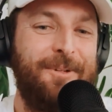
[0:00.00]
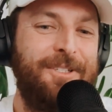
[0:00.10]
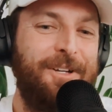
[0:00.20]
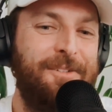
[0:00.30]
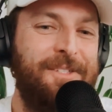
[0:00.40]

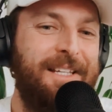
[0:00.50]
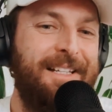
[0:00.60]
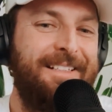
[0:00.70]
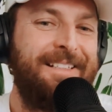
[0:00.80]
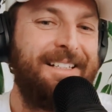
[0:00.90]

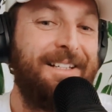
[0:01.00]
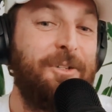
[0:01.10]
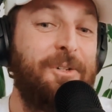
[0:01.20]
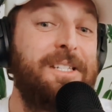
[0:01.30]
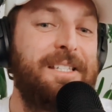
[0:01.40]
dosing
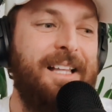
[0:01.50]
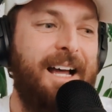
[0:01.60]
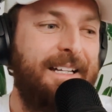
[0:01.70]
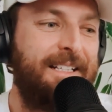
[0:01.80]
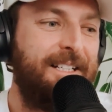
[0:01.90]
looks
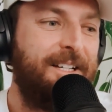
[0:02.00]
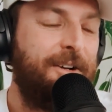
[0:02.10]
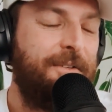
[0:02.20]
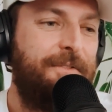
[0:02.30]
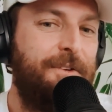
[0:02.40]
like
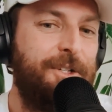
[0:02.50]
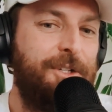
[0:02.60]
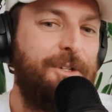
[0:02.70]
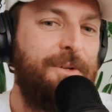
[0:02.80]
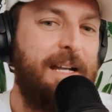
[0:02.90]
for
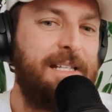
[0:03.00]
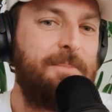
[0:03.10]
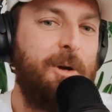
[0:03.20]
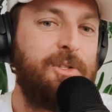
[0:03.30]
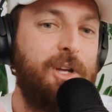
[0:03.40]
you and
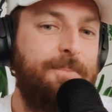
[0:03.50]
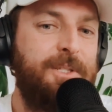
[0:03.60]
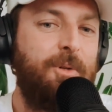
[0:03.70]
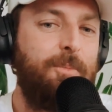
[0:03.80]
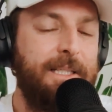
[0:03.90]
is most
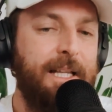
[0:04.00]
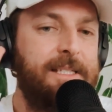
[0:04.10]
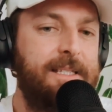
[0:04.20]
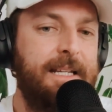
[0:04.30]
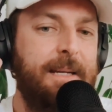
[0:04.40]
optimal. But
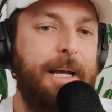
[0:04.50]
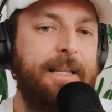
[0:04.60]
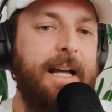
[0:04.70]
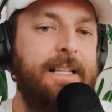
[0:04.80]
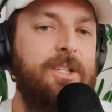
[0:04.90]
let's think
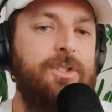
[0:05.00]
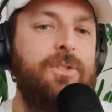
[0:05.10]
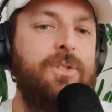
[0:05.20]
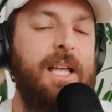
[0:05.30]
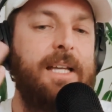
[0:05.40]
about that. So
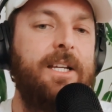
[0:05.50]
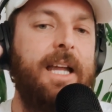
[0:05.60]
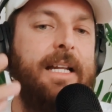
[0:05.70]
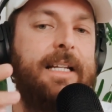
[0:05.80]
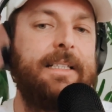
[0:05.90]
you say you're
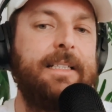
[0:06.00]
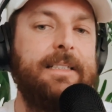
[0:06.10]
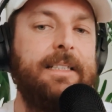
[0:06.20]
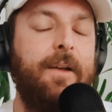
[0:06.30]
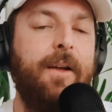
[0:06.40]
getting
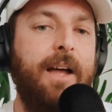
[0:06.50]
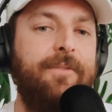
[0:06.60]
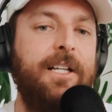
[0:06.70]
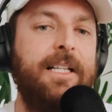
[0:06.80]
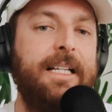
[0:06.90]

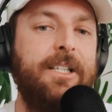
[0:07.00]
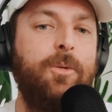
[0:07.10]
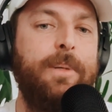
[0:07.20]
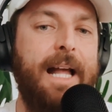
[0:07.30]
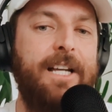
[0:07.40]
feeling a
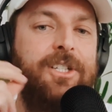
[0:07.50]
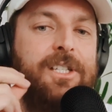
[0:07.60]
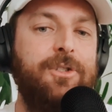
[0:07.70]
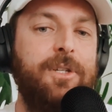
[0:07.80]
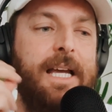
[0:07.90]
little bit
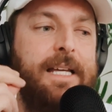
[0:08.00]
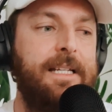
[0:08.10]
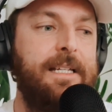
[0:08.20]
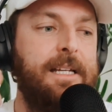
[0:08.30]
anxious and you take